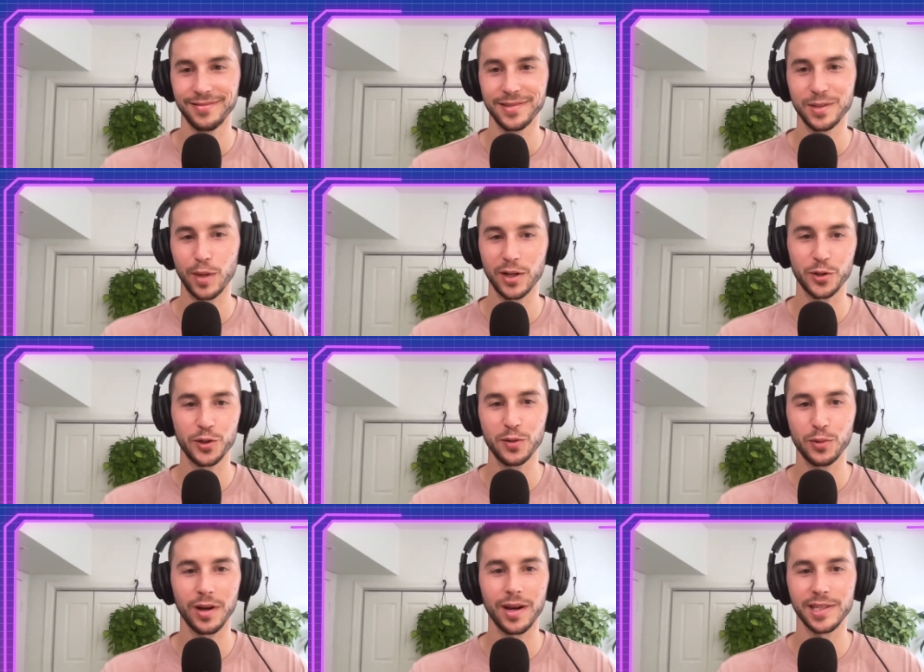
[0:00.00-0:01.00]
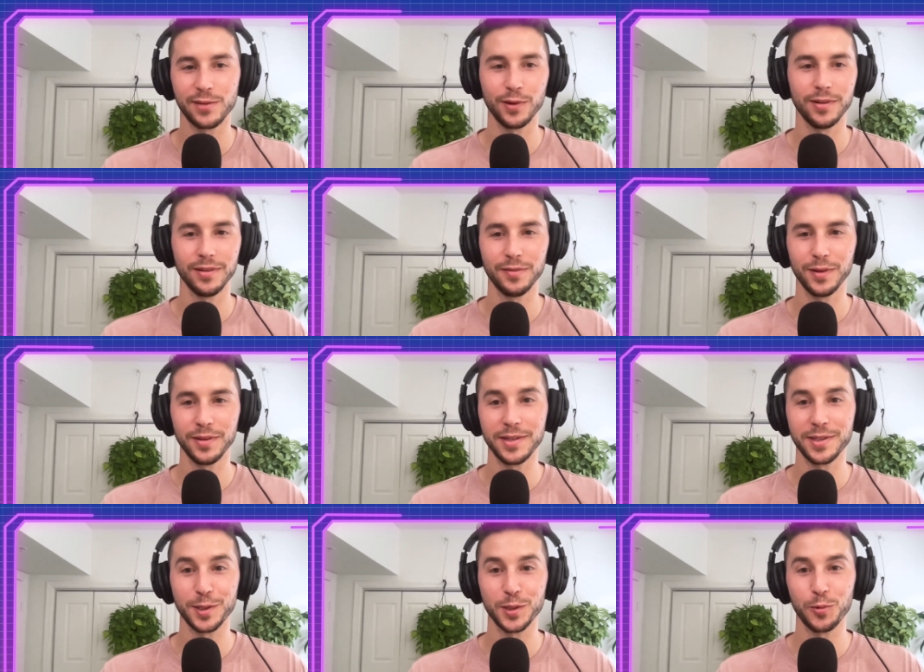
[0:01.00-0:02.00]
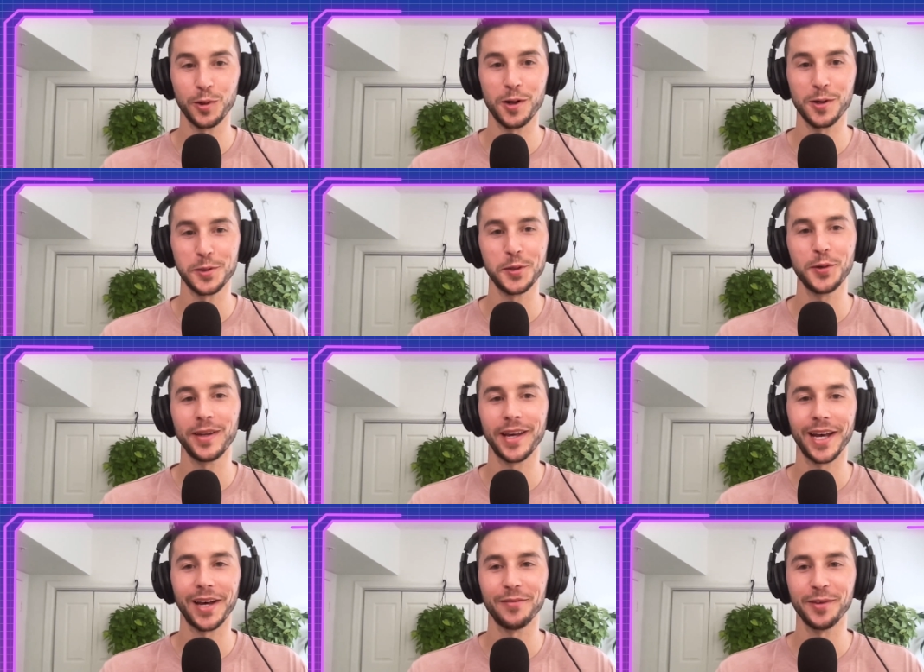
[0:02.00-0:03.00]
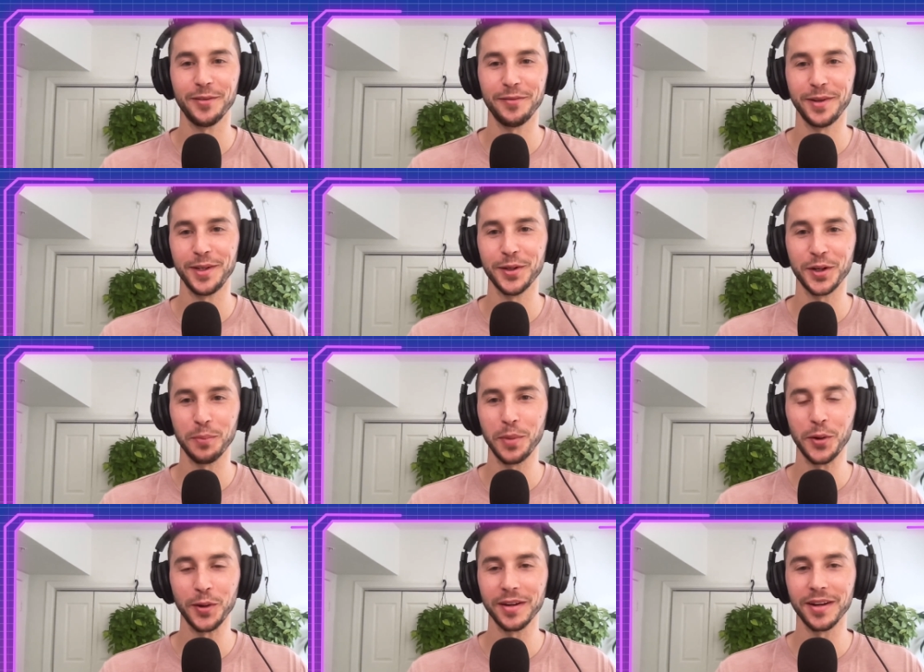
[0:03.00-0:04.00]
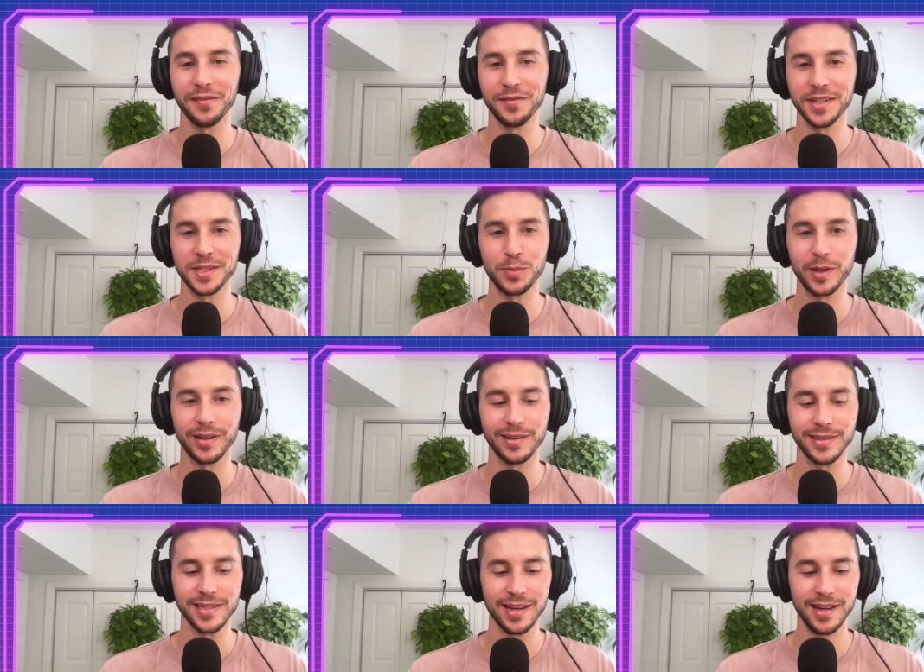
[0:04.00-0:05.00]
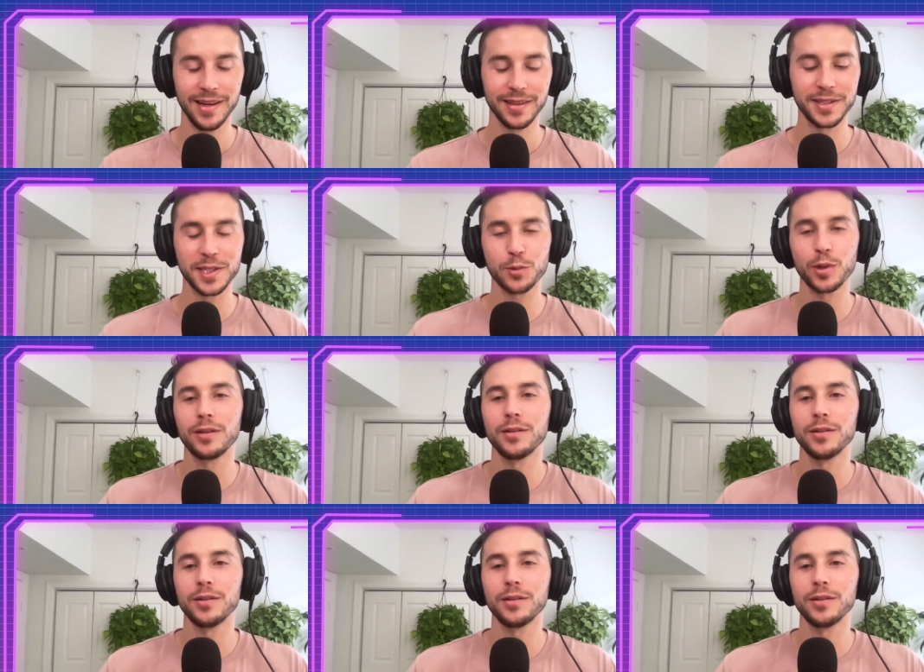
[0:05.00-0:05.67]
special surprise for for listeners we're also going to have a video component of this because this is one